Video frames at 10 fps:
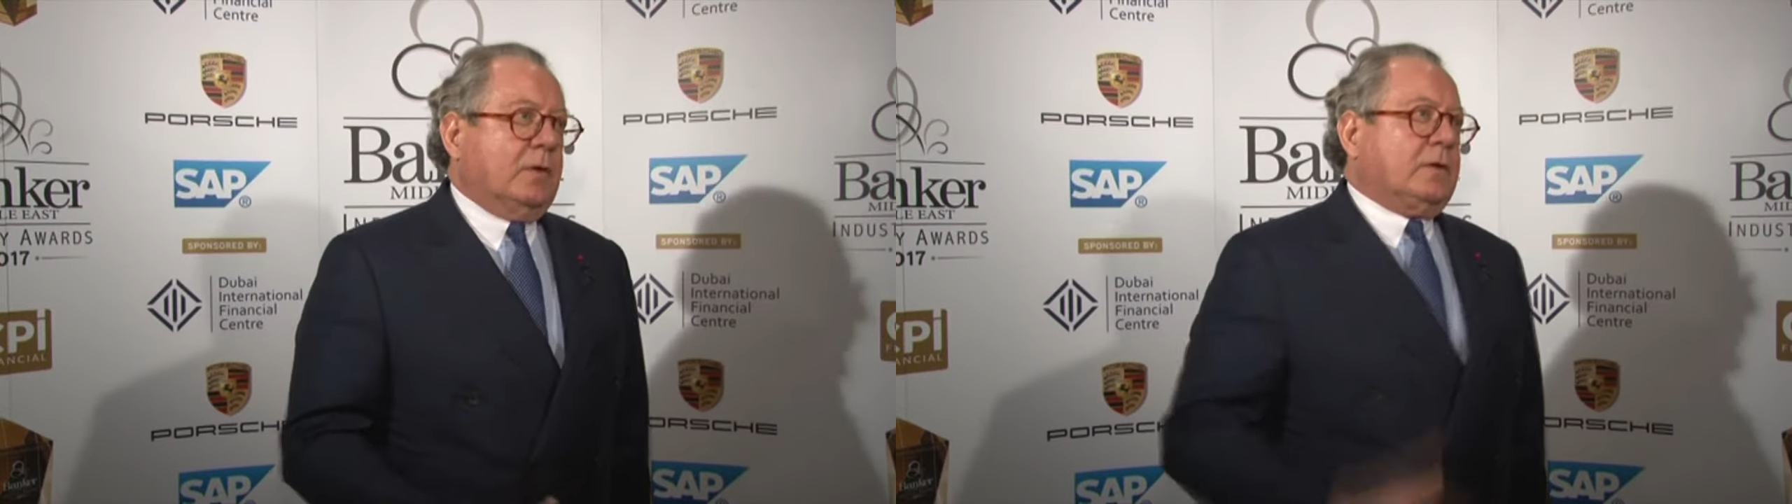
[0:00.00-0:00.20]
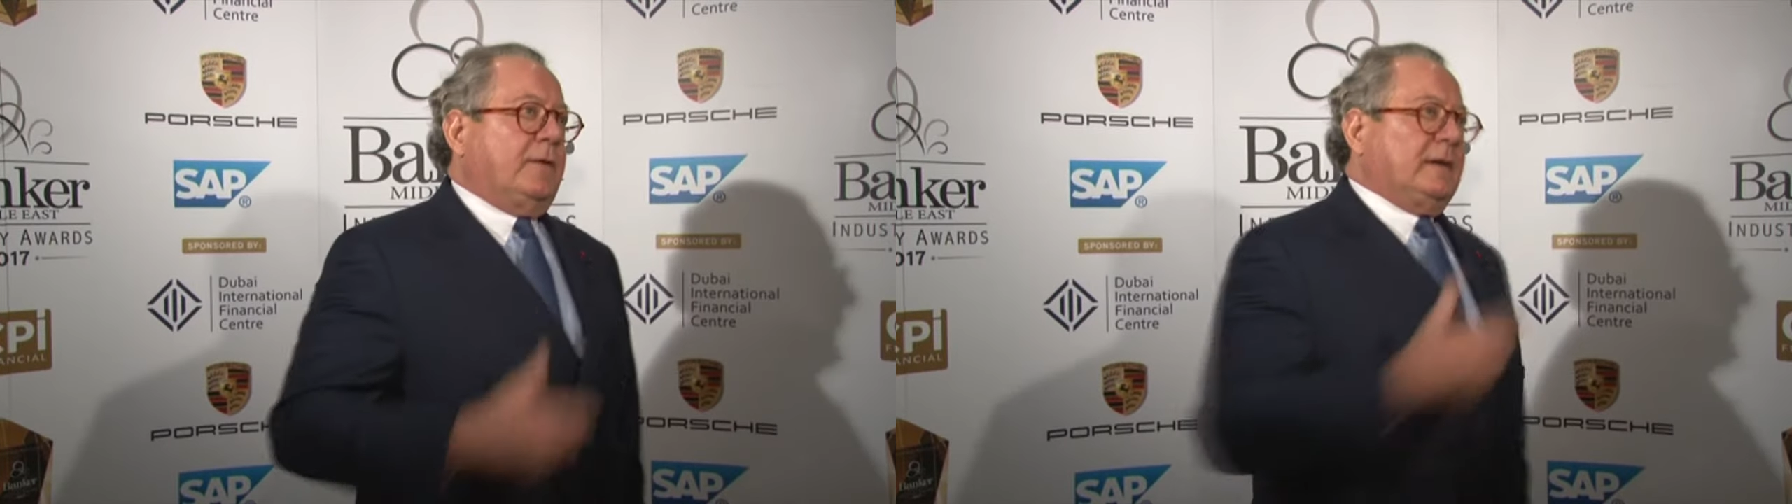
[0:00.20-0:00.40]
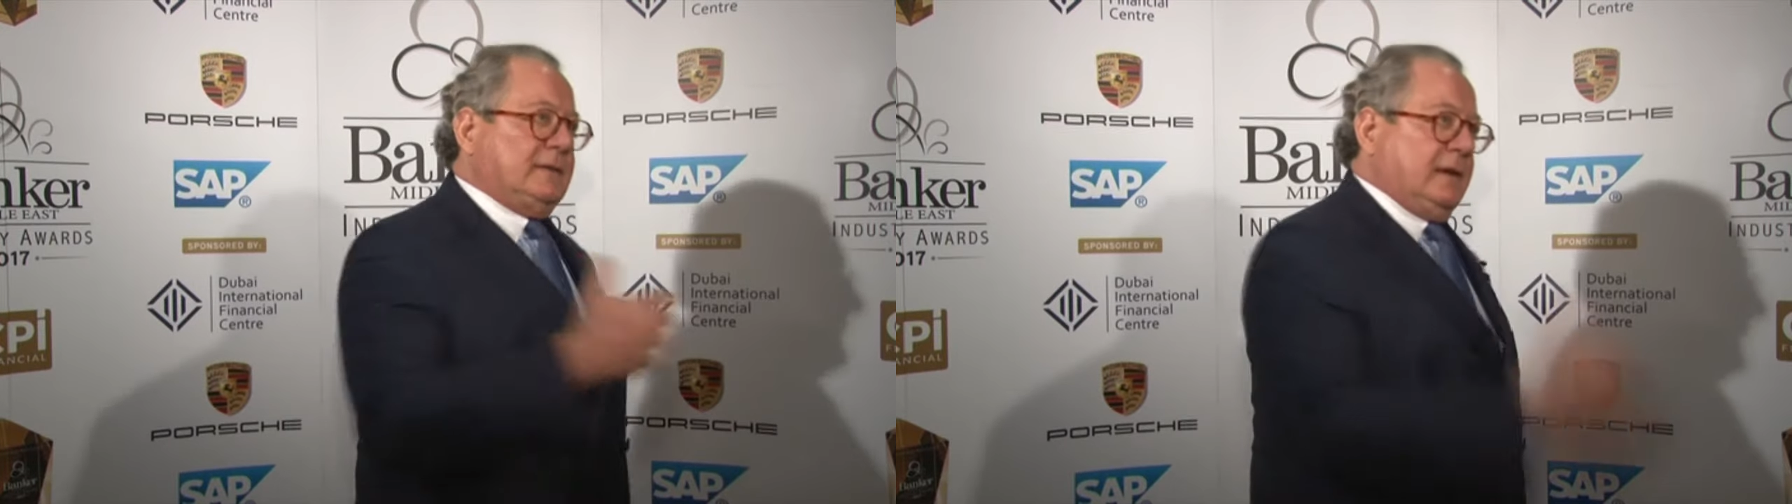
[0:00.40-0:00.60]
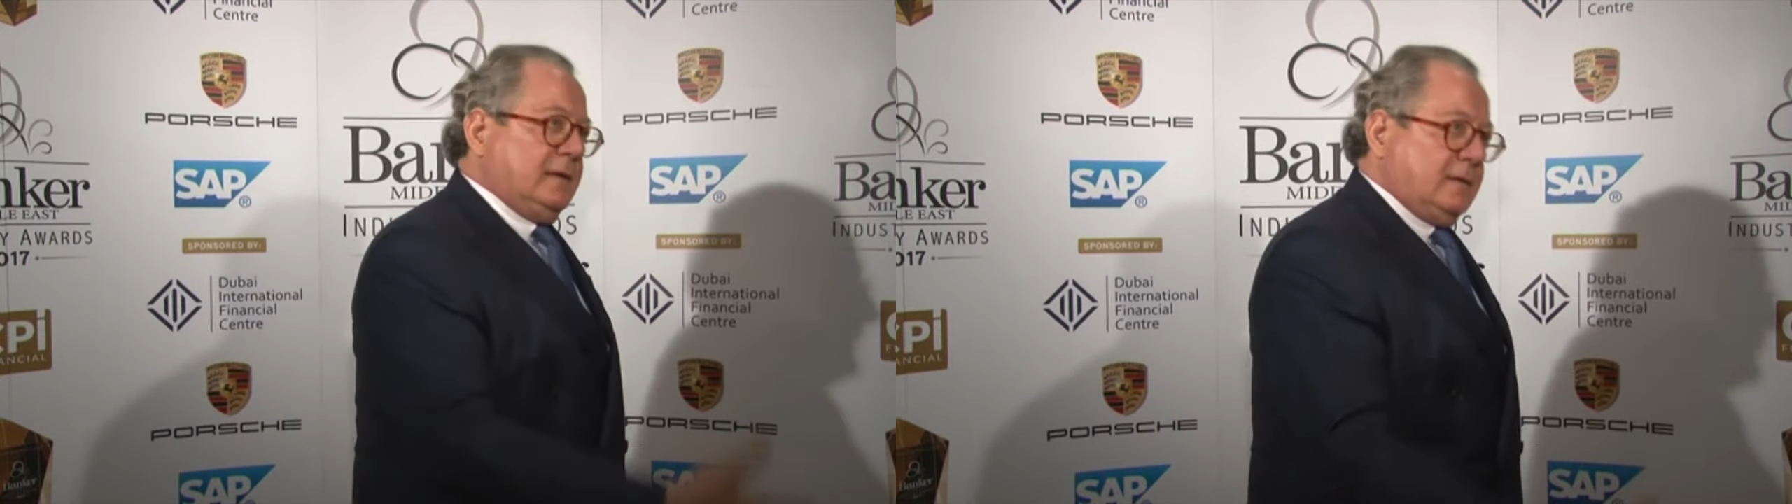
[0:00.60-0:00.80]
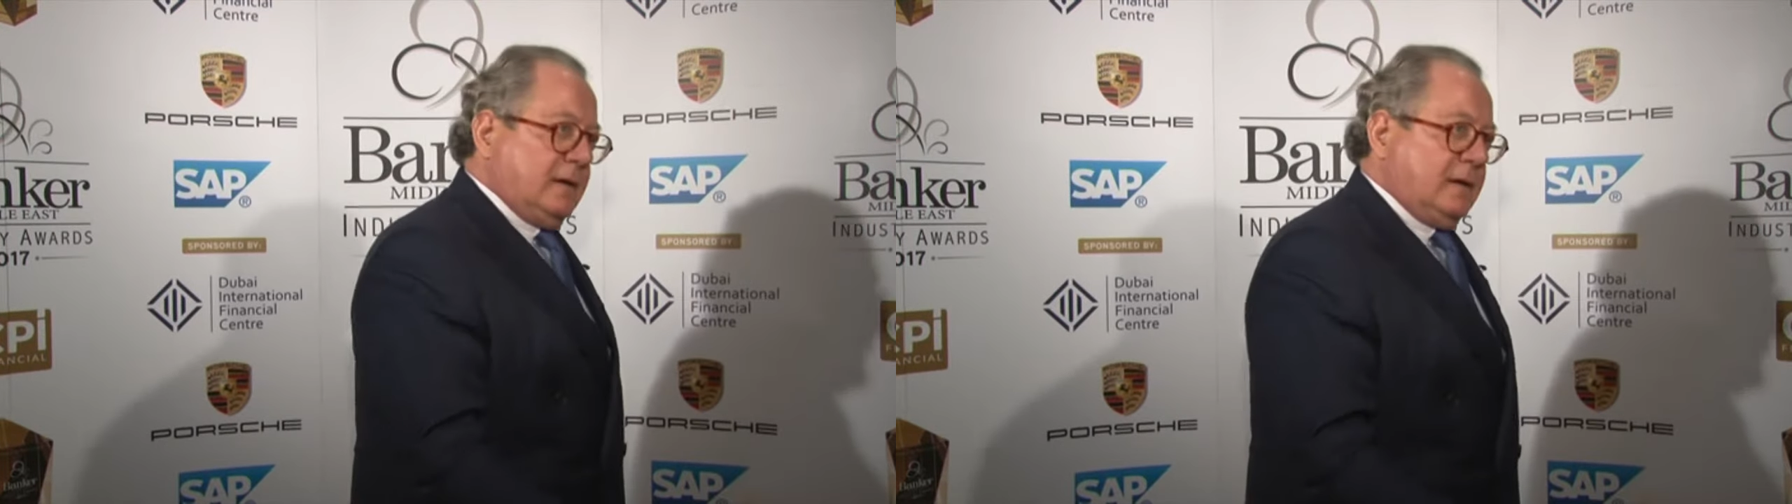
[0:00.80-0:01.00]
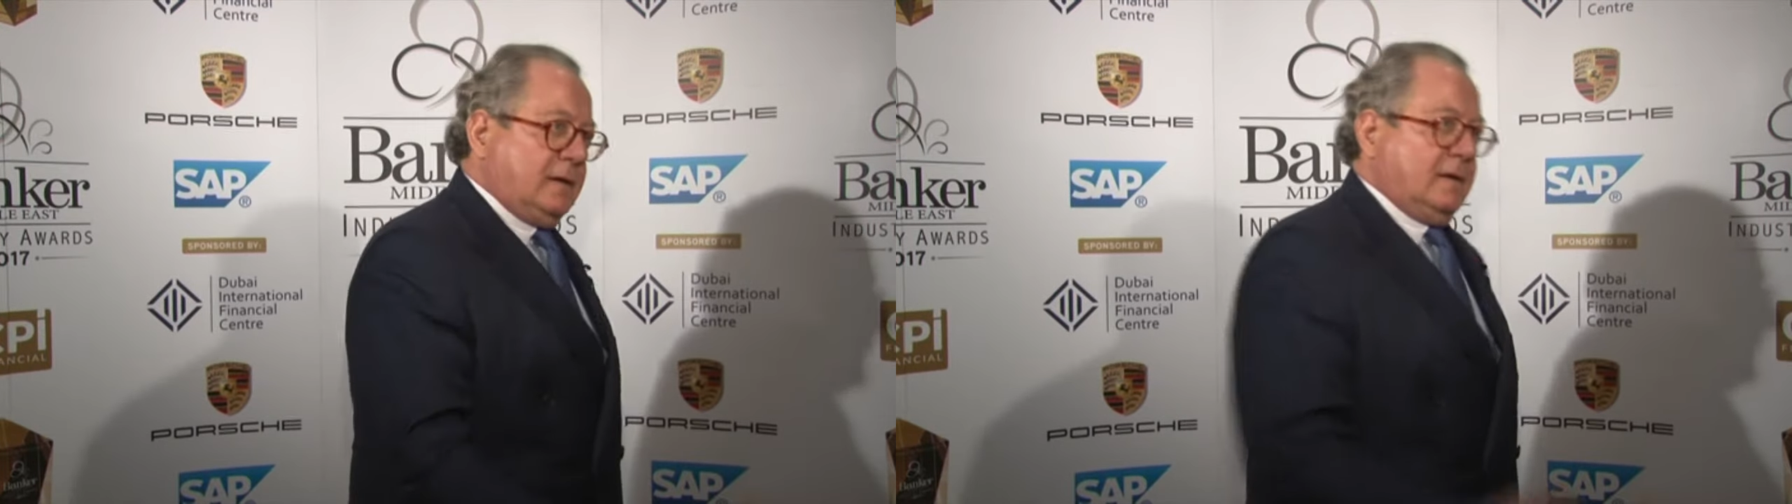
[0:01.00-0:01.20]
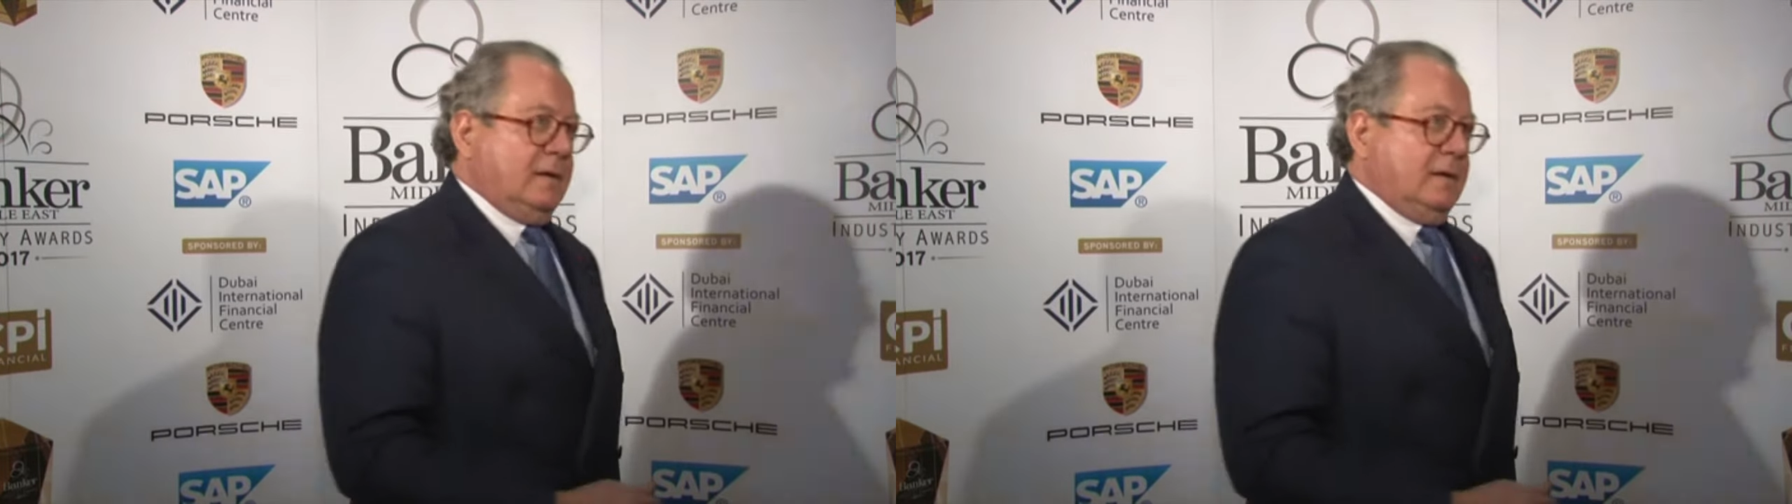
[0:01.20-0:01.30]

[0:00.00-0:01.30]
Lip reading: transversality,